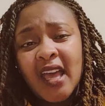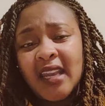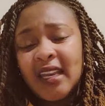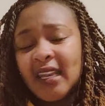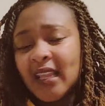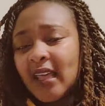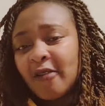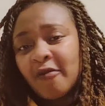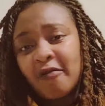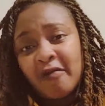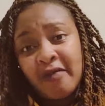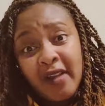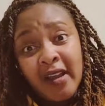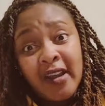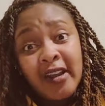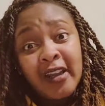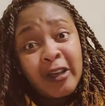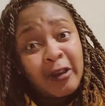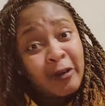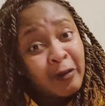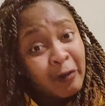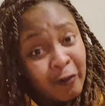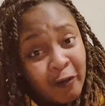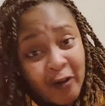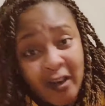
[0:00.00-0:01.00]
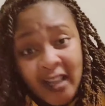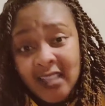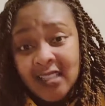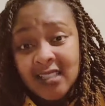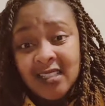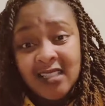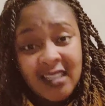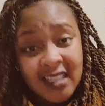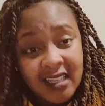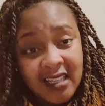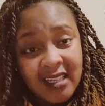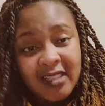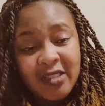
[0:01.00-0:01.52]
and they're very
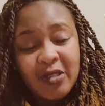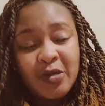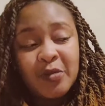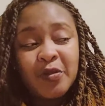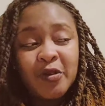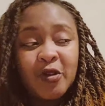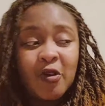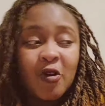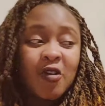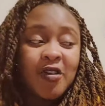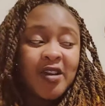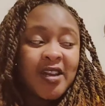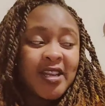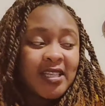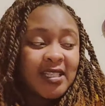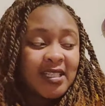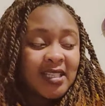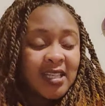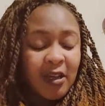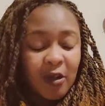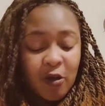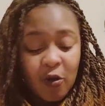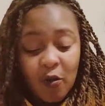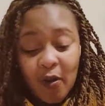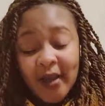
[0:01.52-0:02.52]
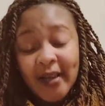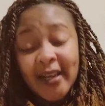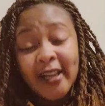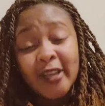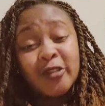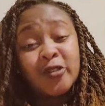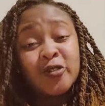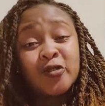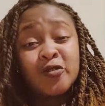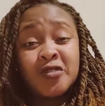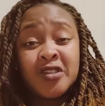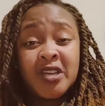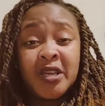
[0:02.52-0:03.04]
crazy, to be honest. They're quite
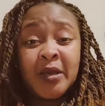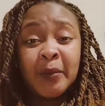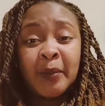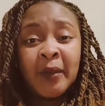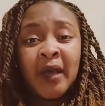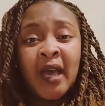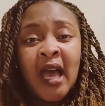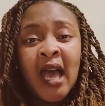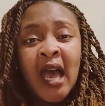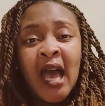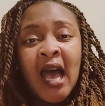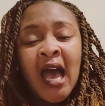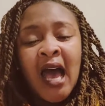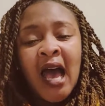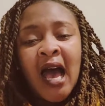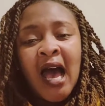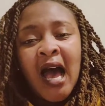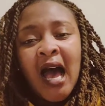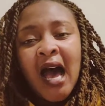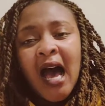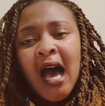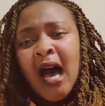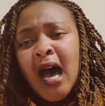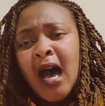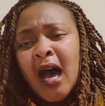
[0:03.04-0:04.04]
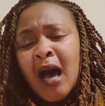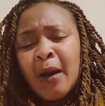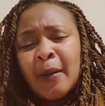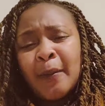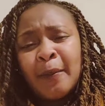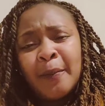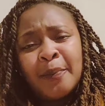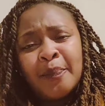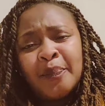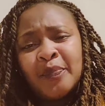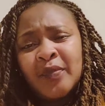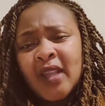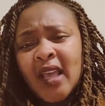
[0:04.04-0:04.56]
extreme,
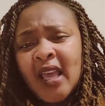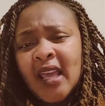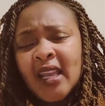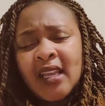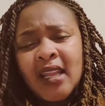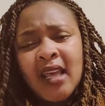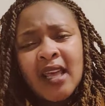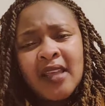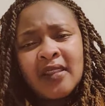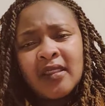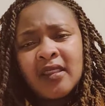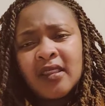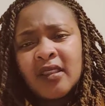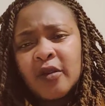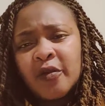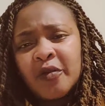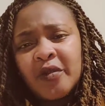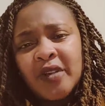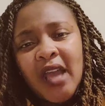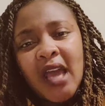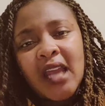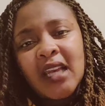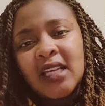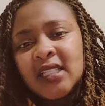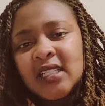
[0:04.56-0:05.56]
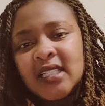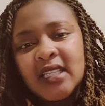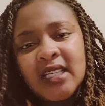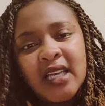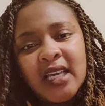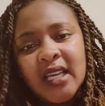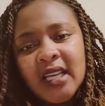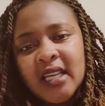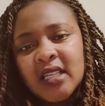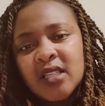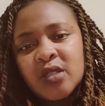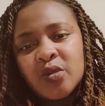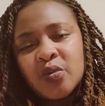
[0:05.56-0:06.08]
and the reality
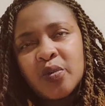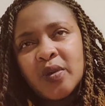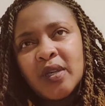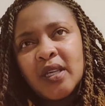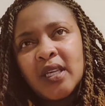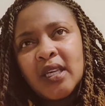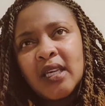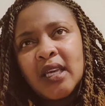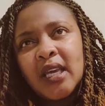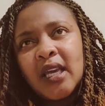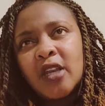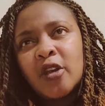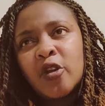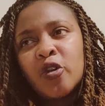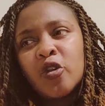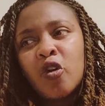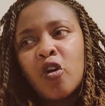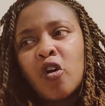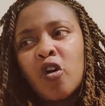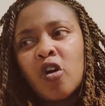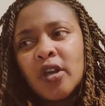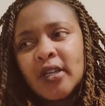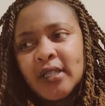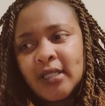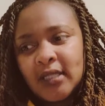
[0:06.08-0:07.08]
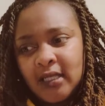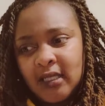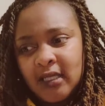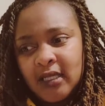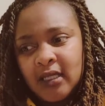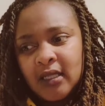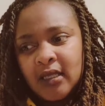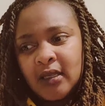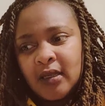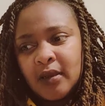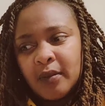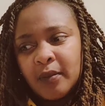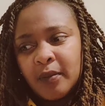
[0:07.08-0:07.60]
is we cannot
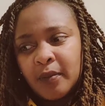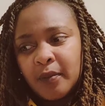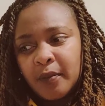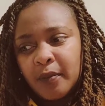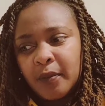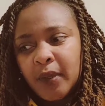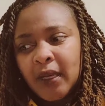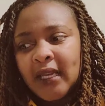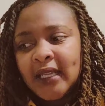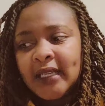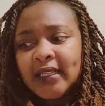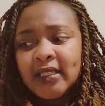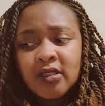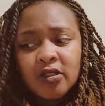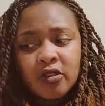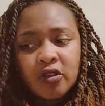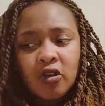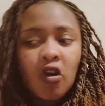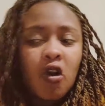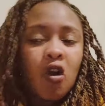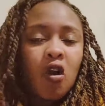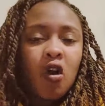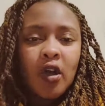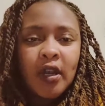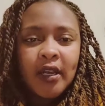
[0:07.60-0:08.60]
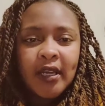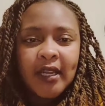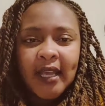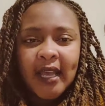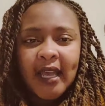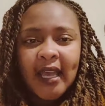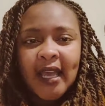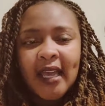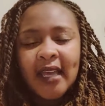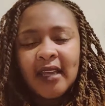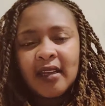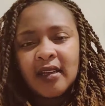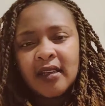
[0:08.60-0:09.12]
please God
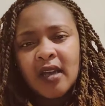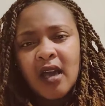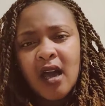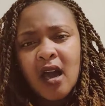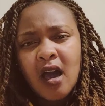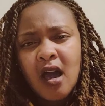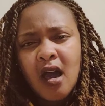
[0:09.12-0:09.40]
and